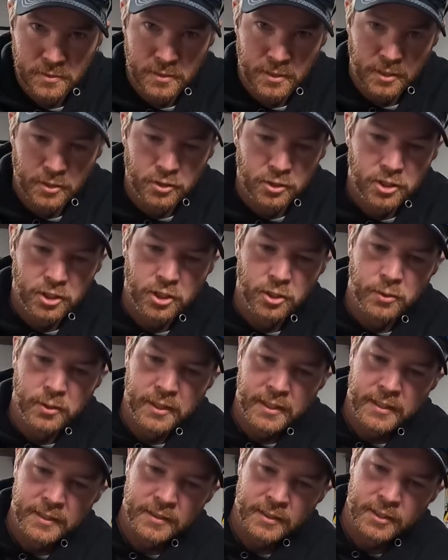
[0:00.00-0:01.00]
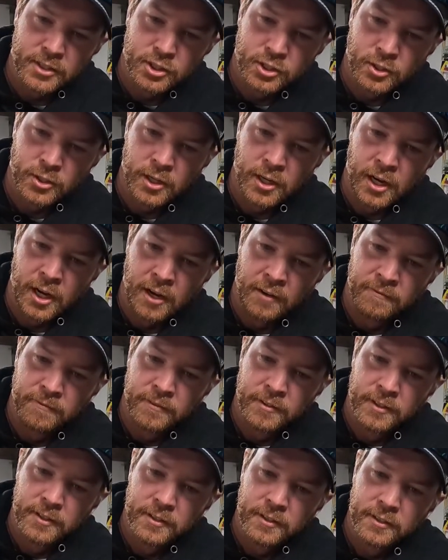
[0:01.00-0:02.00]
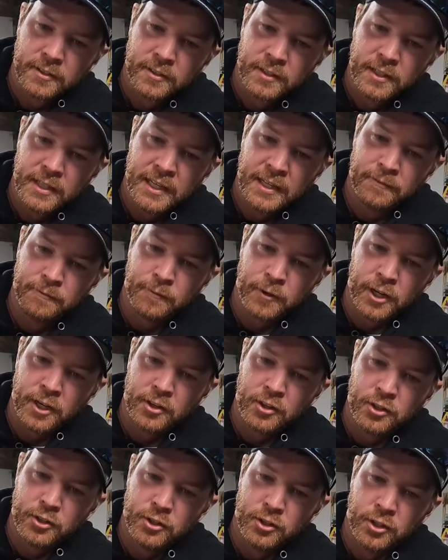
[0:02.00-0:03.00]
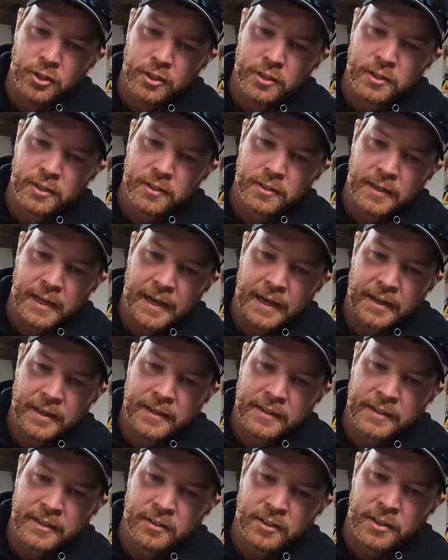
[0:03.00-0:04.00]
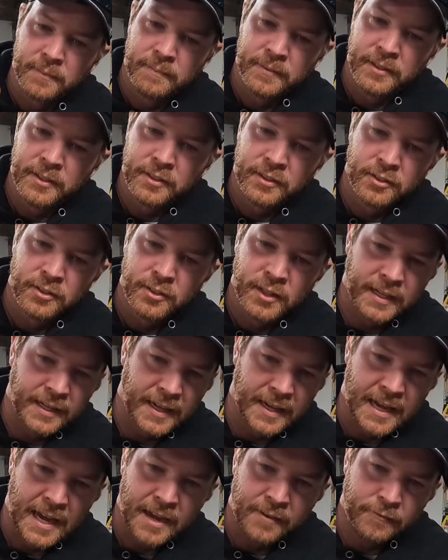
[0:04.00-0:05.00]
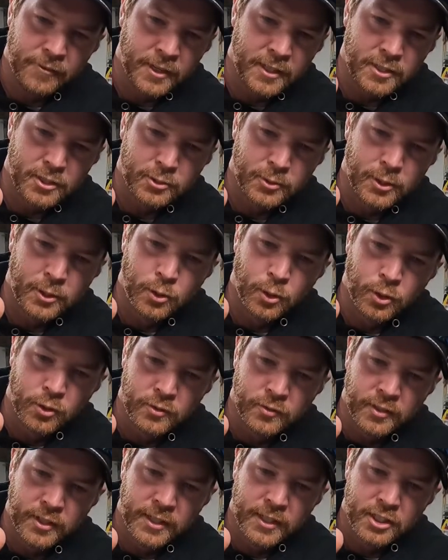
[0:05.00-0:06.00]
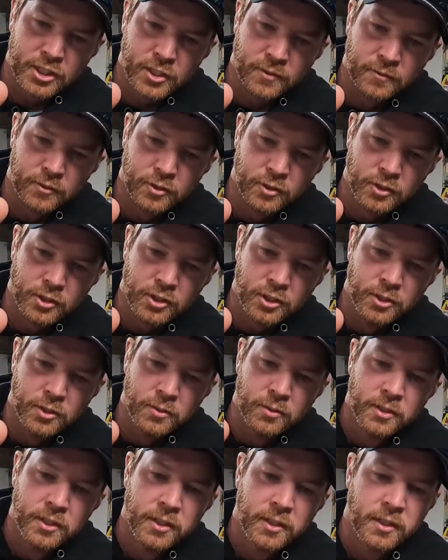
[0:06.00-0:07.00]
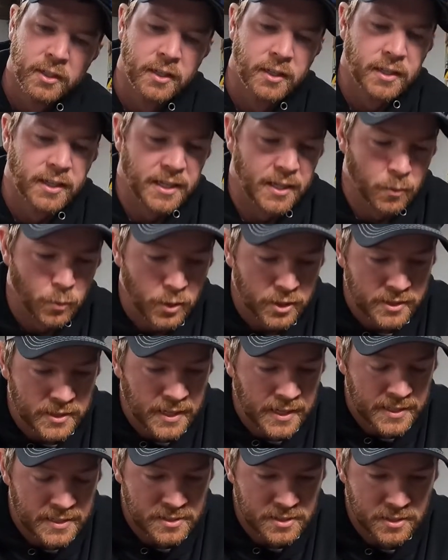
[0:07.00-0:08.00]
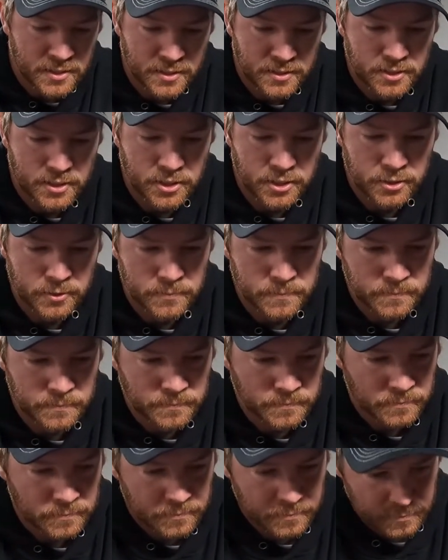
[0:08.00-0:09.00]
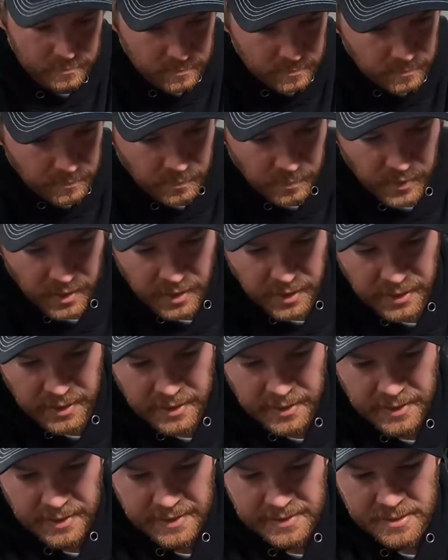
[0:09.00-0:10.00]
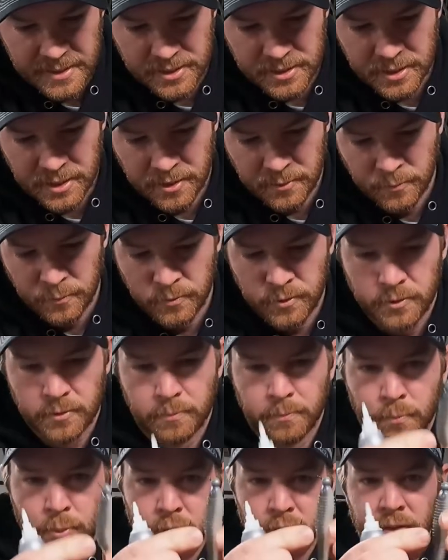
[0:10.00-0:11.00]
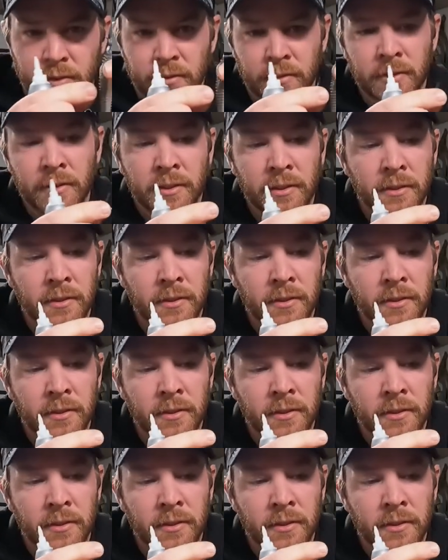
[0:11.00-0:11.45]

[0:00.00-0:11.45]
the glue in the trough in front of the hook. Now, you can do like a 1/2 inch, 3/4 of an inch of glue. And what that is gonna do is it's gonna put,